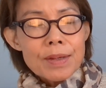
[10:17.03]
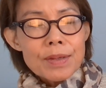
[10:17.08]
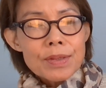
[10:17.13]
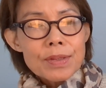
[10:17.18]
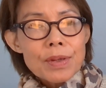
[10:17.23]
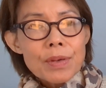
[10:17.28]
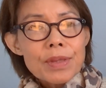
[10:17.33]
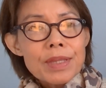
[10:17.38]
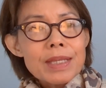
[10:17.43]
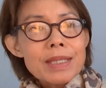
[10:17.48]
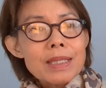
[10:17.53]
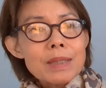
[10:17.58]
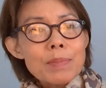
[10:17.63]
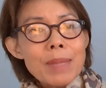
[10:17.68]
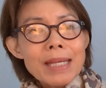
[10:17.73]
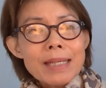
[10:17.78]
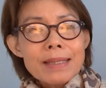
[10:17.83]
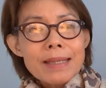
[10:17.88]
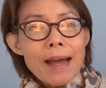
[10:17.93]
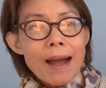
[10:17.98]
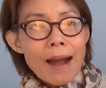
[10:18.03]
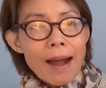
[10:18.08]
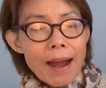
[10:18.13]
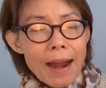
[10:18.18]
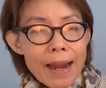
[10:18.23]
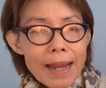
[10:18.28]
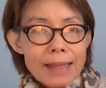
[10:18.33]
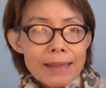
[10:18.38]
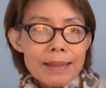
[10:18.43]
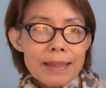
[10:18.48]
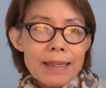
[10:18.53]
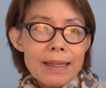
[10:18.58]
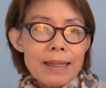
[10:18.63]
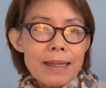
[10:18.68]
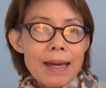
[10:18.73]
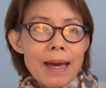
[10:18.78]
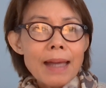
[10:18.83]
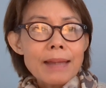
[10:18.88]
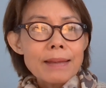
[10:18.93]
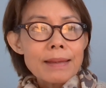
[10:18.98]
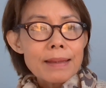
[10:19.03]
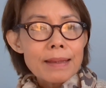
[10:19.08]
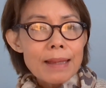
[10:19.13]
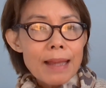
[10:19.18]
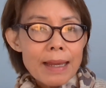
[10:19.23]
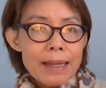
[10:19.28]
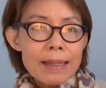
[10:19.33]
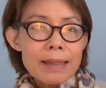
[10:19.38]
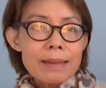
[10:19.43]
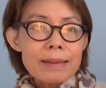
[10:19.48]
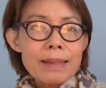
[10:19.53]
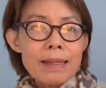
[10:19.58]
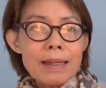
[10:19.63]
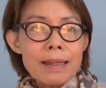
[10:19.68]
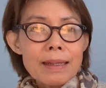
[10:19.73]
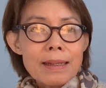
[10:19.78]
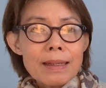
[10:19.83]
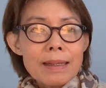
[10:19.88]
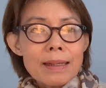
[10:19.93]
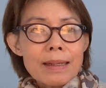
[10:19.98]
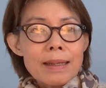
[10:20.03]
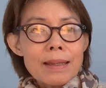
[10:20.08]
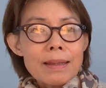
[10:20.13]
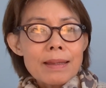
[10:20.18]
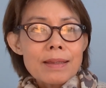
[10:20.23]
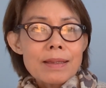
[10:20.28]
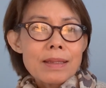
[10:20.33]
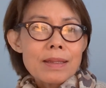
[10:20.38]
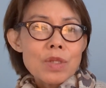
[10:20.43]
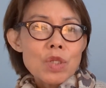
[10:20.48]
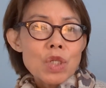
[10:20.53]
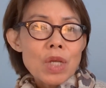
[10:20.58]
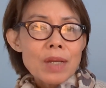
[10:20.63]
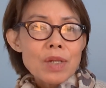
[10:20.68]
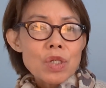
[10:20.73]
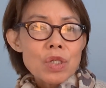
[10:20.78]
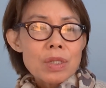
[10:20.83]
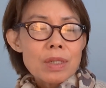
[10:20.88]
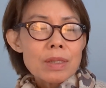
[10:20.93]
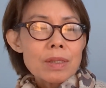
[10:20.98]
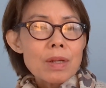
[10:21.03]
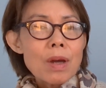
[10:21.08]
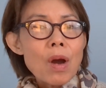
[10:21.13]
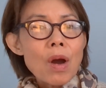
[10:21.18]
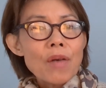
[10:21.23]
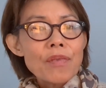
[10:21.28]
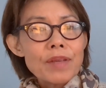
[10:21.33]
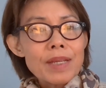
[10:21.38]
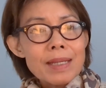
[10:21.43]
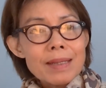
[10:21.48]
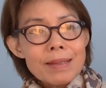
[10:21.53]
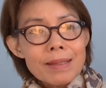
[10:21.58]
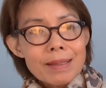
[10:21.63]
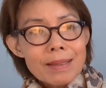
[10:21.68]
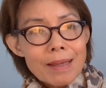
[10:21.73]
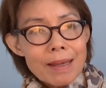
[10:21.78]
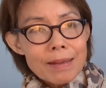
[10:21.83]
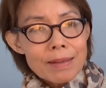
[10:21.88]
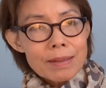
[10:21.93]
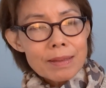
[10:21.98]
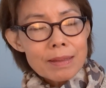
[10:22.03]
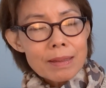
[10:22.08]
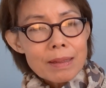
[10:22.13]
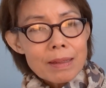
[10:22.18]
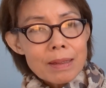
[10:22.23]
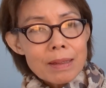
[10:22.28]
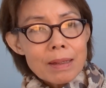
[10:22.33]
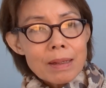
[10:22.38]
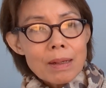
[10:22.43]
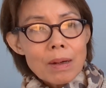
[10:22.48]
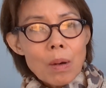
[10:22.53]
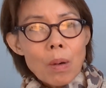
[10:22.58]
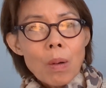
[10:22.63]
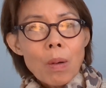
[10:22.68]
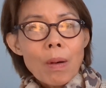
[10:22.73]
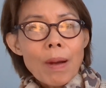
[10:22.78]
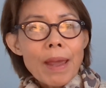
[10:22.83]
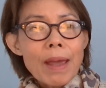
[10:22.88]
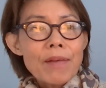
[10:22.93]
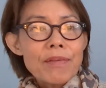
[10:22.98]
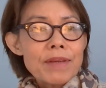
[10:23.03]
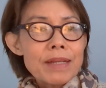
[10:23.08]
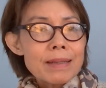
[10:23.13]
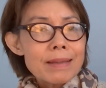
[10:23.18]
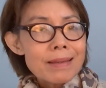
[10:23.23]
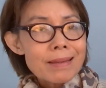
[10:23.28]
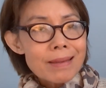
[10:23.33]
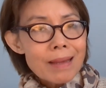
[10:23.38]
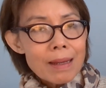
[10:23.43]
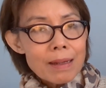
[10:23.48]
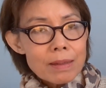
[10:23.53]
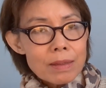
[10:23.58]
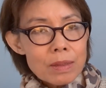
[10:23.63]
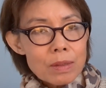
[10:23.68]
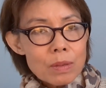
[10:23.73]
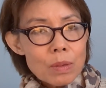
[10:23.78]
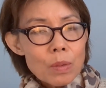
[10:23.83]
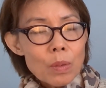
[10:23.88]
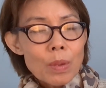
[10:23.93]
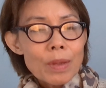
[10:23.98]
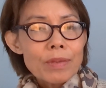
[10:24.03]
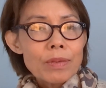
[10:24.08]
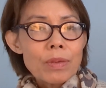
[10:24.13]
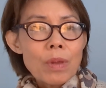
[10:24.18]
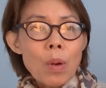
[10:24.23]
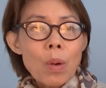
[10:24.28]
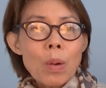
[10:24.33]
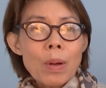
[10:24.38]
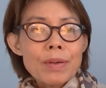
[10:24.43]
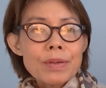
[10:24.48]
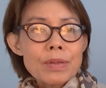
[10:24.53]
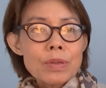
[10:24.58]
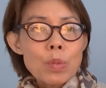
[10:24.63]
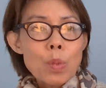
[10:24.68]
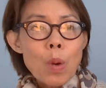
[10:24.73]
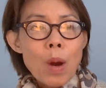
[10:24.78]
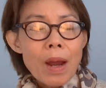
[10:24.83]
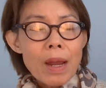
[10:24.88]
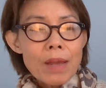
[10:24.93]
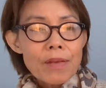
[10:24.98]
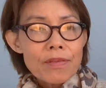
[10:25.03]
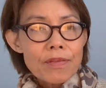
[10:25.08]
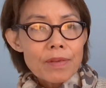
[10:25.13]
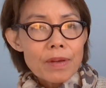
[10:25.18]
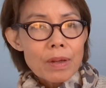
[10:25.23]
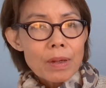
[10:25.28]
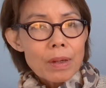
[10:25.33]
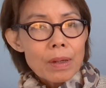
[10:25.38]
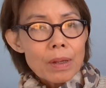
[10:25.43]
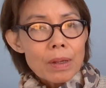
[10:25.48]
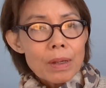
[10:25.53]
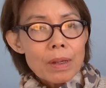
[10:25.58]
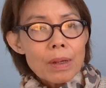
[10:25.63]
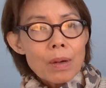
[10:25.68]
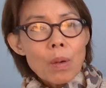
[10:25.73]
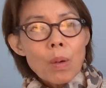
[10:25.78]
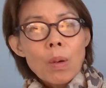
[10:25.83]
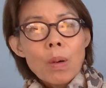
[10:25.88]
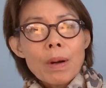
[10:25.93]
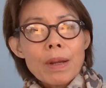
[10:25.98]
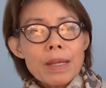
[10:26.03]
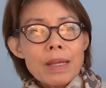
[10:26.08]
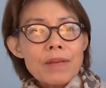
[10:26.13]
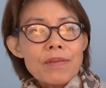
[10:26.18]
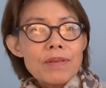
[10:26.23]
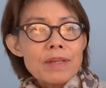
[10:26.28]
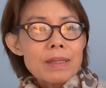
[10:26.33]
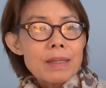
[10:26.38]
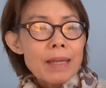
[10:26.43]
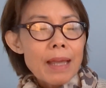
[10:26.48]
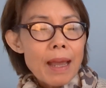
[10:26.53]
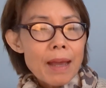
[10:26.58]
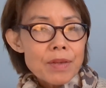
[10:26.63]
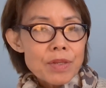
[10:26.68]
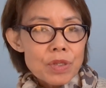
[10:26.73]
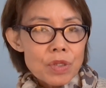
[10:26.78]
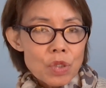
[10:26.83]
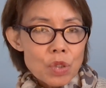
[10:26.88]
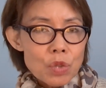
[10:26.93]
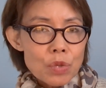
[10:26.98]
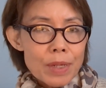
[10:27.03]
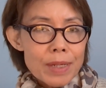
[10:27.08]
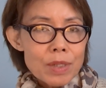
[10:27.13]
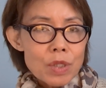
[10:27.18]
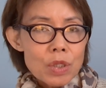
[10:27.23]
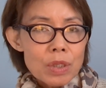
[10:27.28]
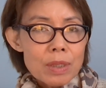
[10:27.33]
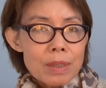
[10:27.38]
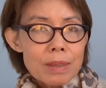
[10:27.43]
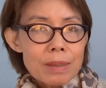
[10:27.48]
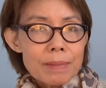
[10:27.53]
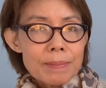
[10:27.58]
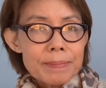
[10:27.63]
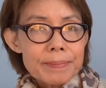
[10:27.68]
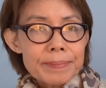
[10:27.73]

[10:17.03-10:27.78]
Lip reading: So this makes highly unlikely the suggestion of incest or having sex with Noah's wife or even castration.